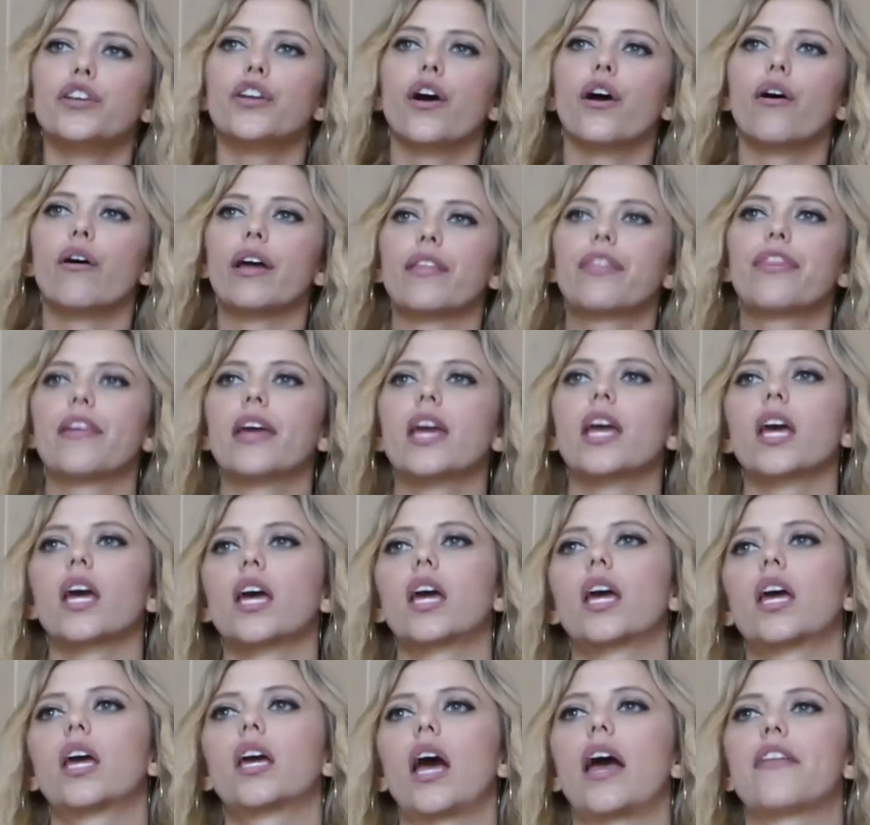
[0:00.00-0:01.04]
You know, I think
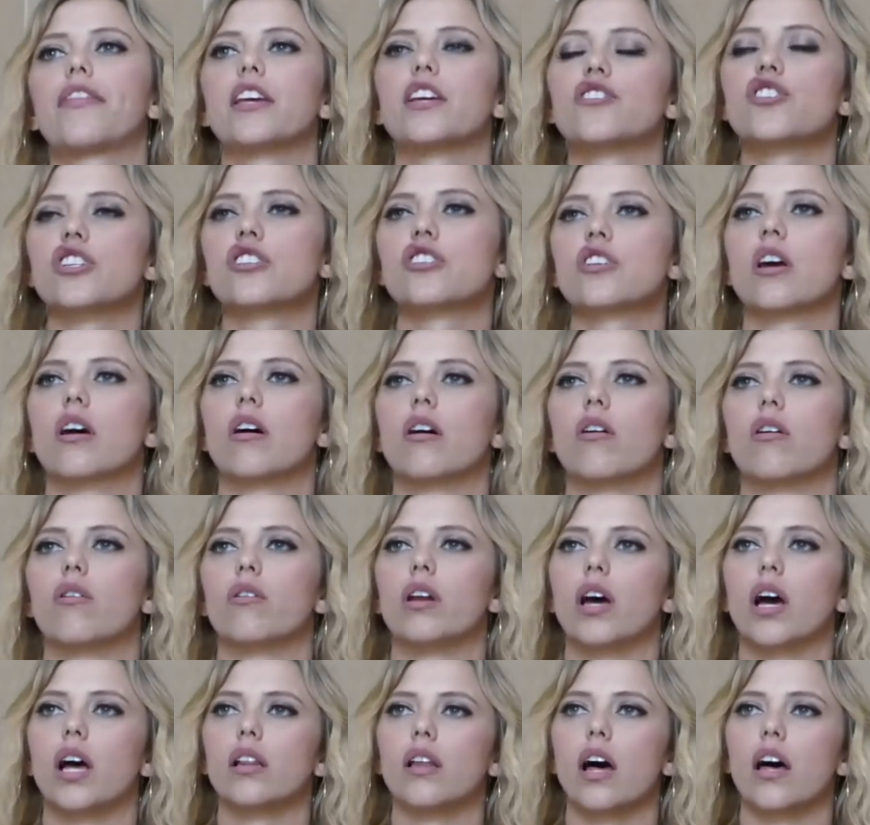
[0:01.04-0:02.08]
I think she
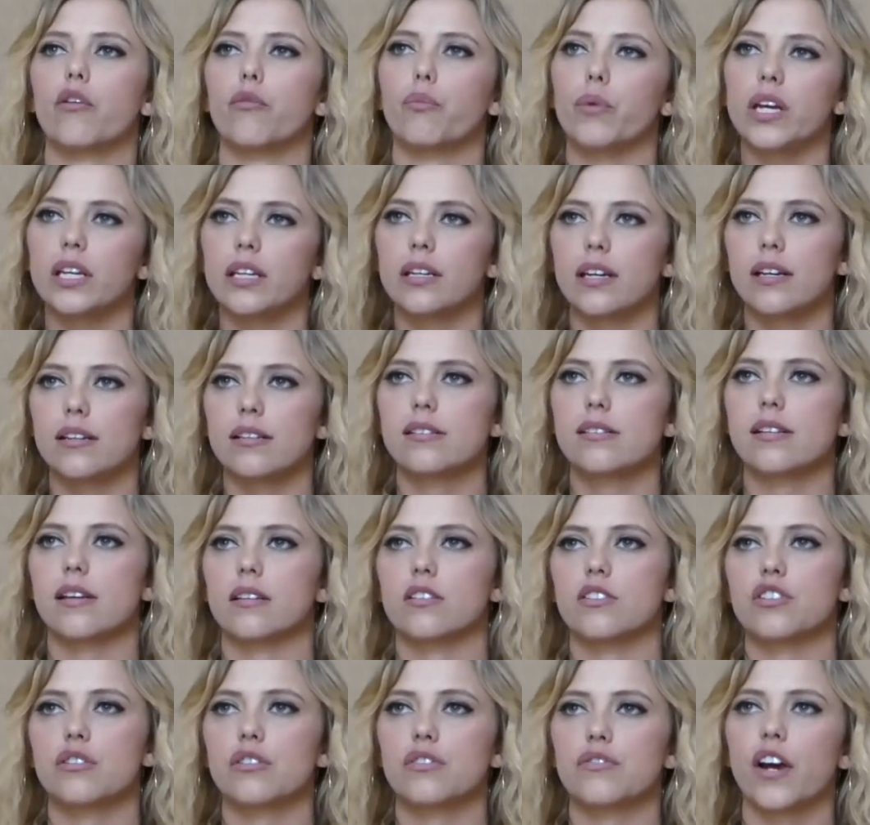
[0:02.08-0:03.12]
showed a lot of weakness,
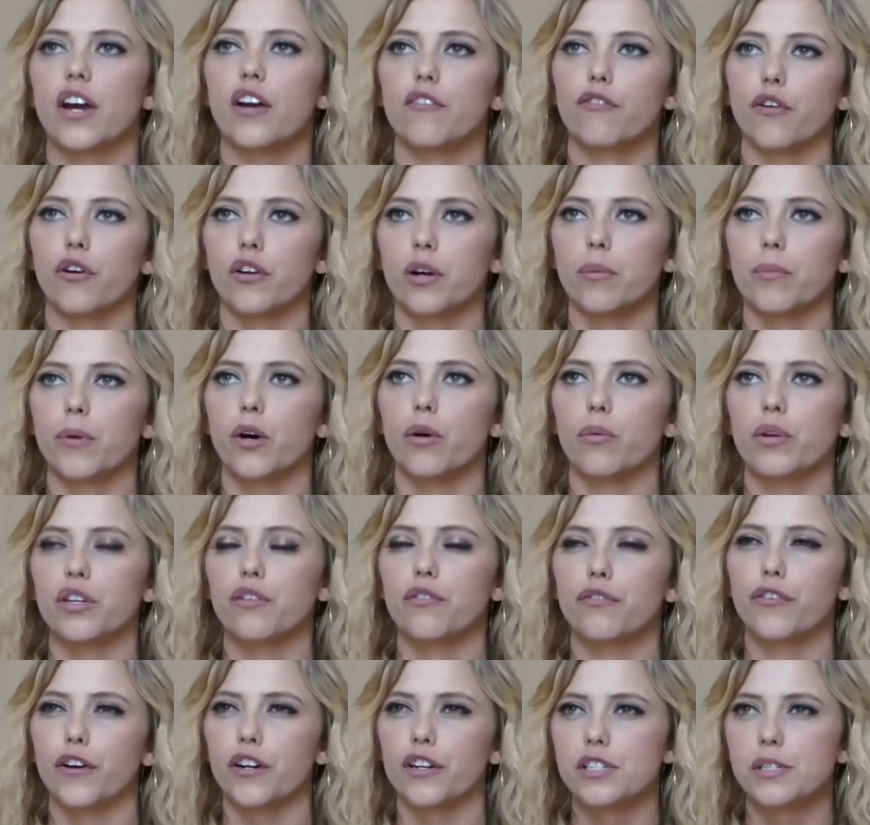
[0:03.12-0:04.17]
and she was very vulnerable when
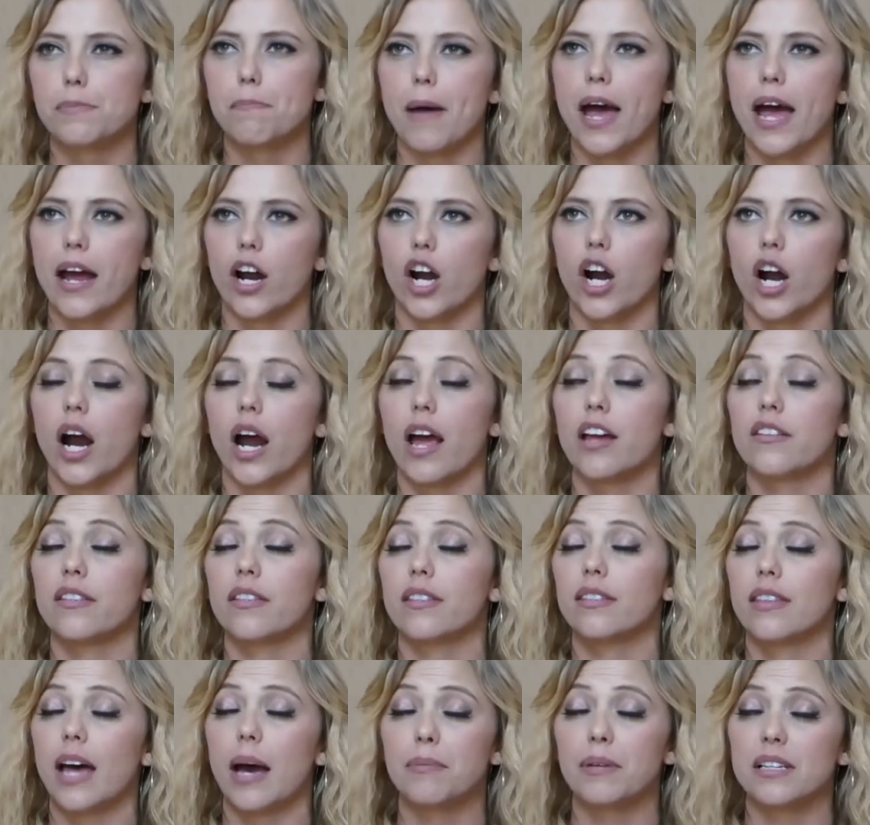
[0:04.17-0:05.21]
you first met her.
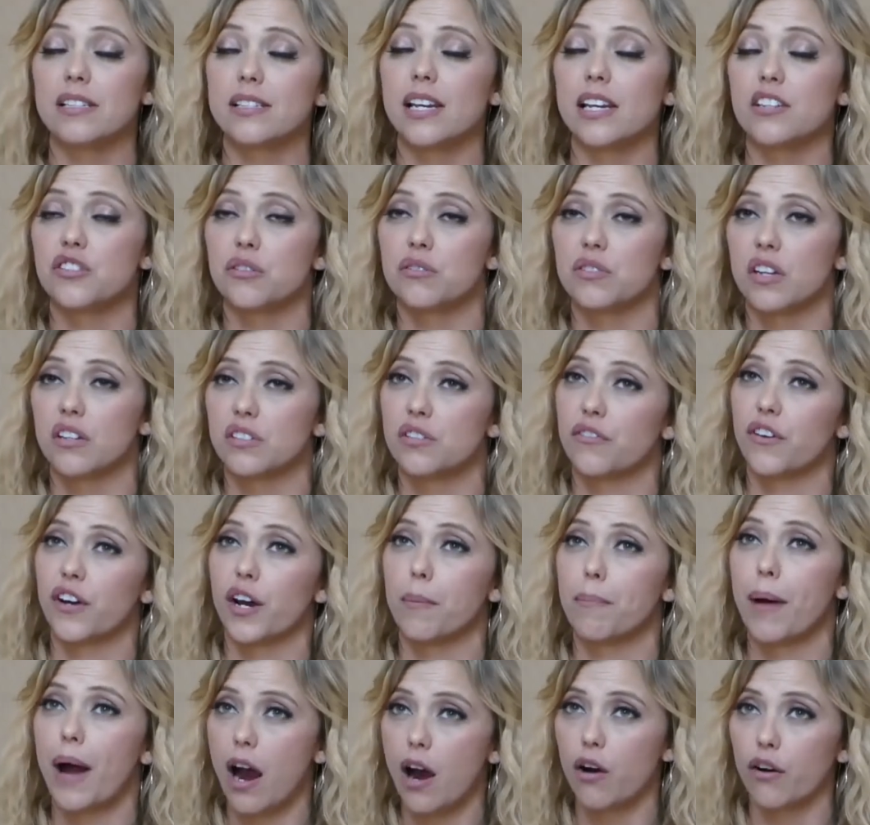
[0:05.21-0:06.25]
That being said, she was also
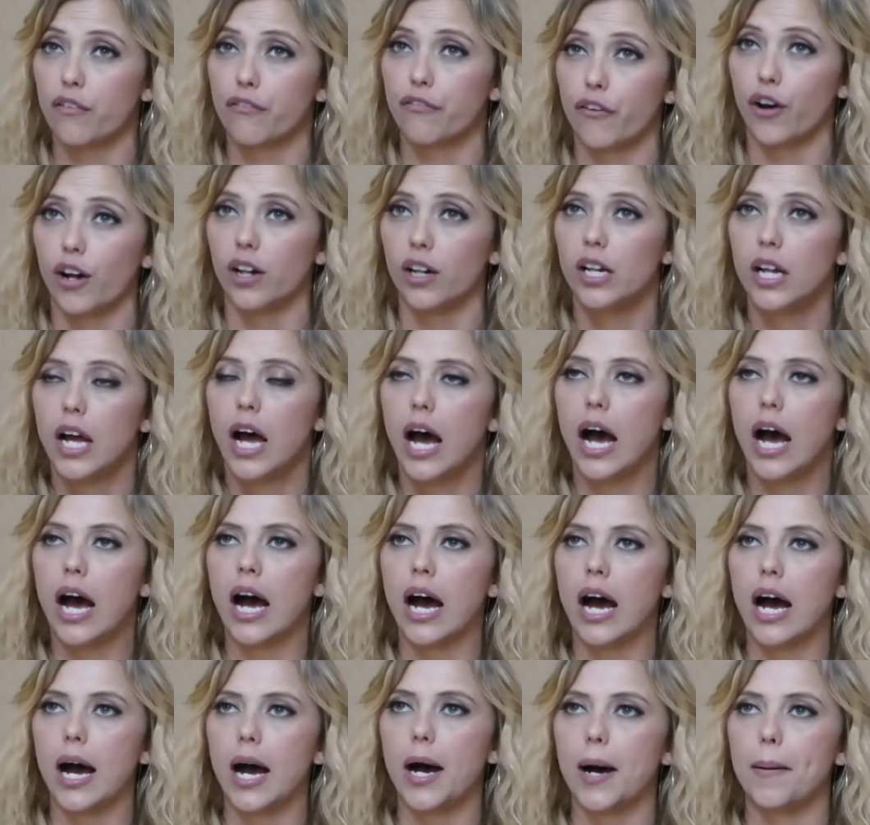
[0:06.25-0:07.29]
very powerful.
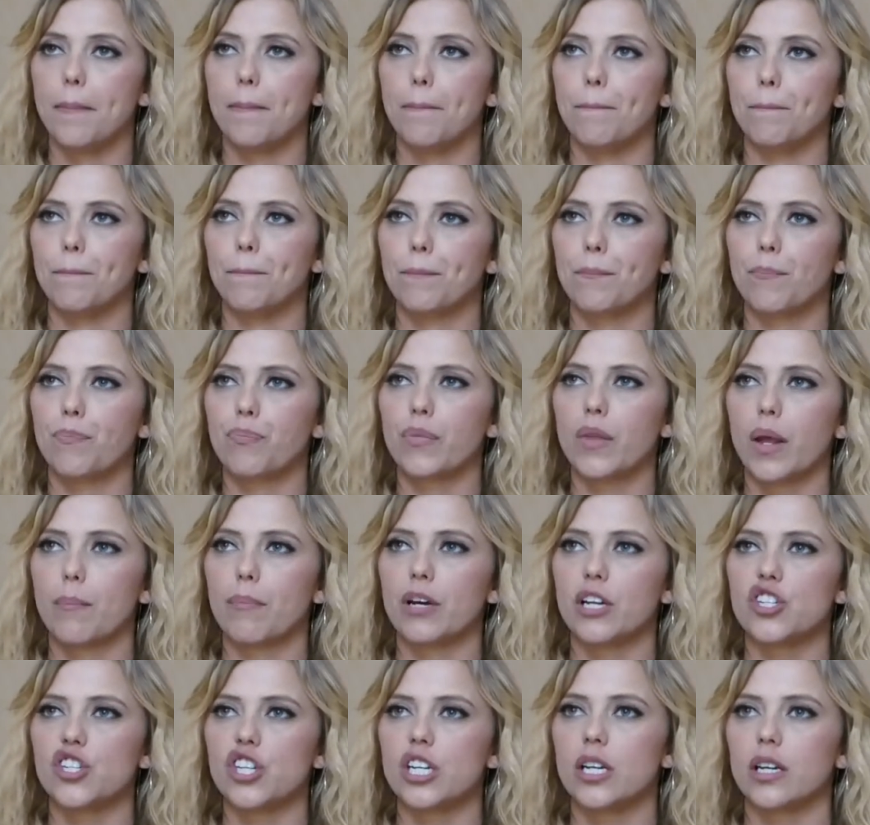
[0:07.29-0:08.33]
Um,
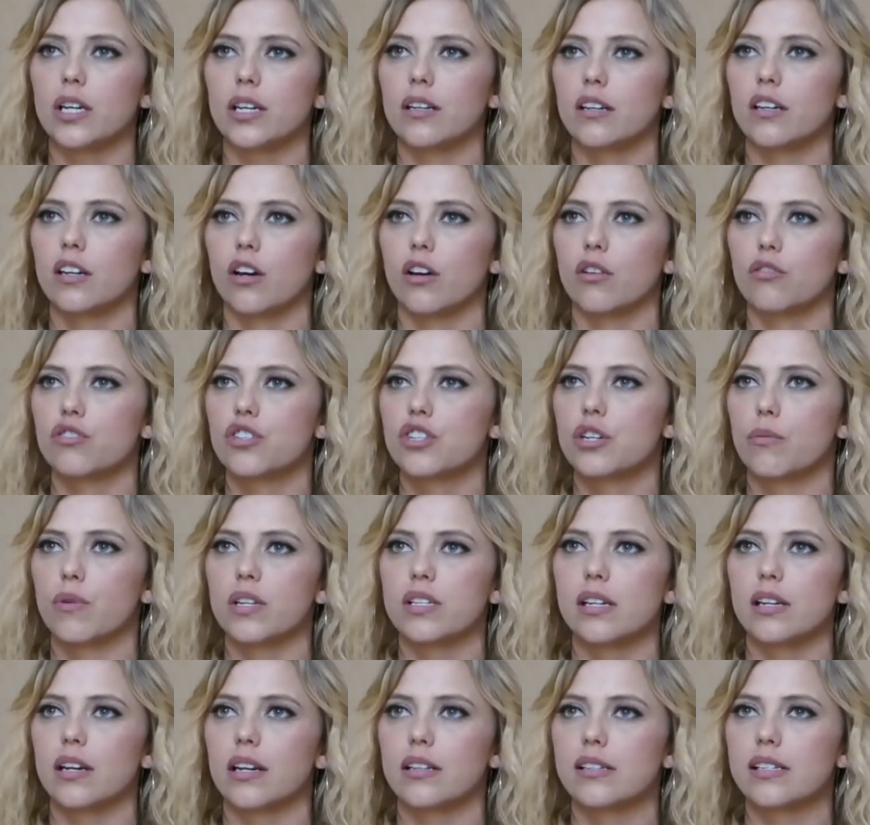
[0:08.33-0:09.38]
but she, you know, she
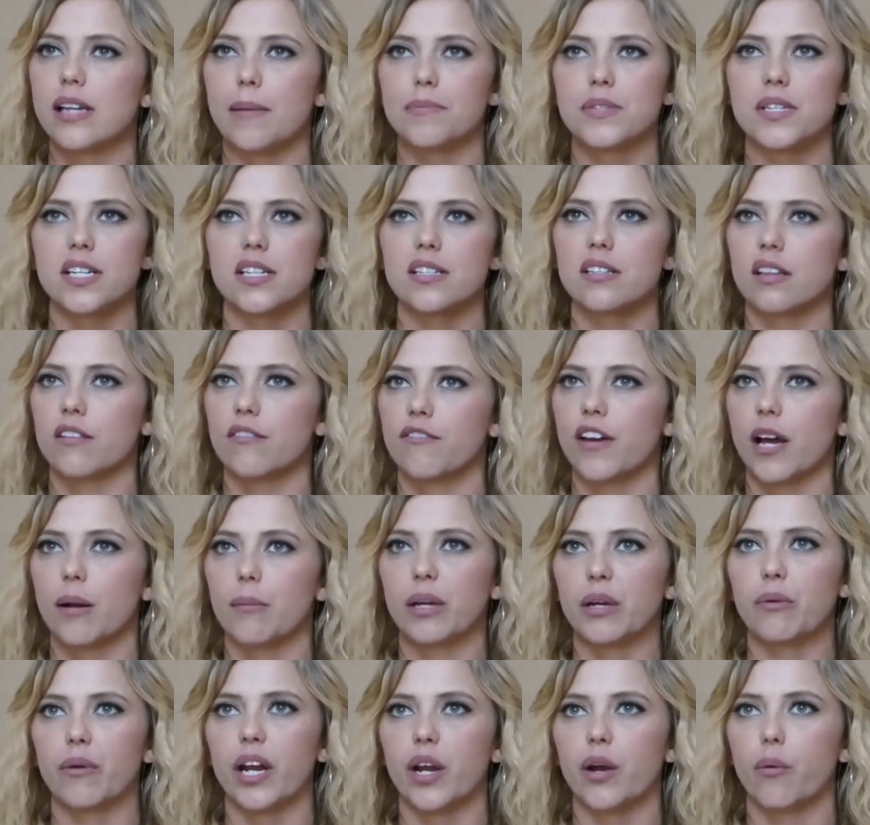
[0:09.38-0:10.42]
wasn't accepted into the
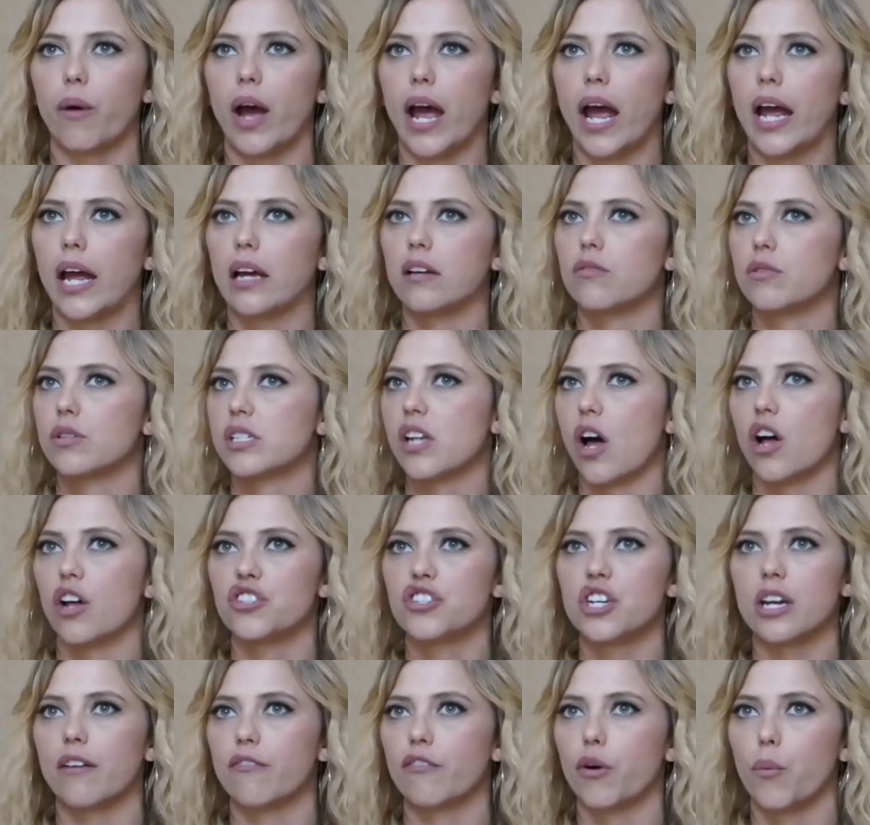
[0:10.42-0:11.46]
family right away. It was all
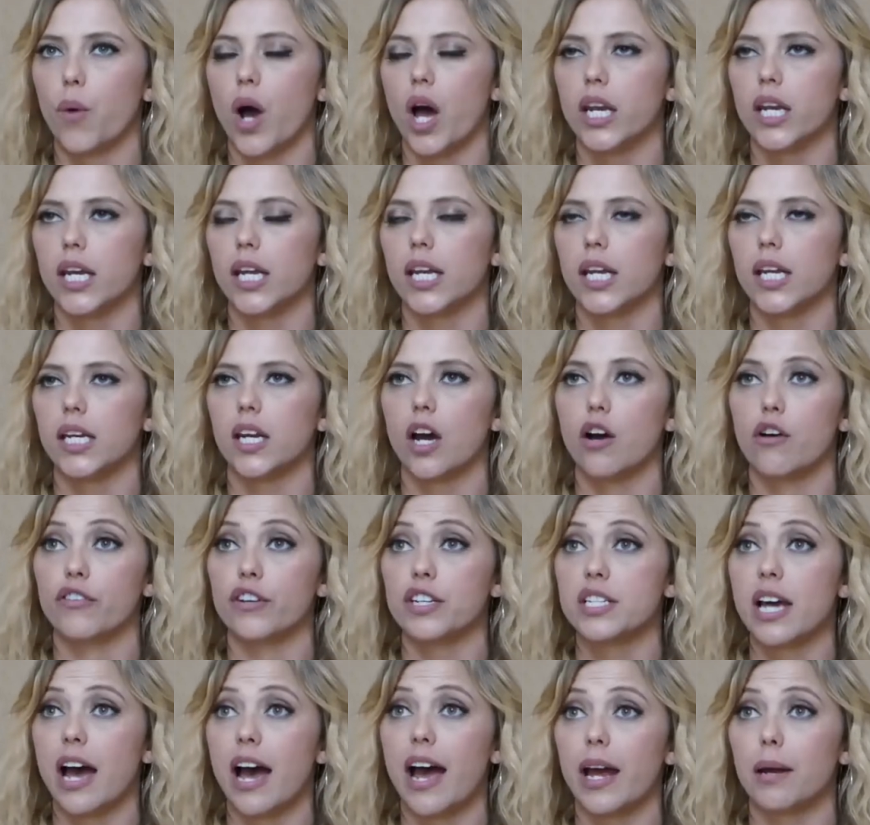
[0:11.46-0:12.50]
she ever wanted, and
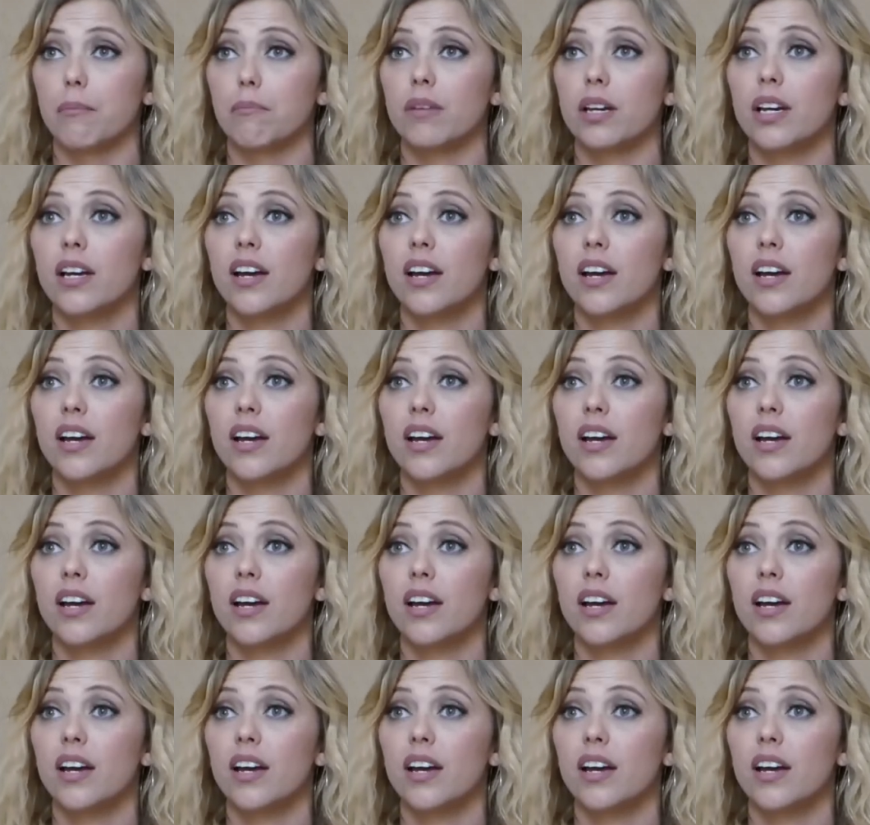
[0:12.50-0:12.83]
over time,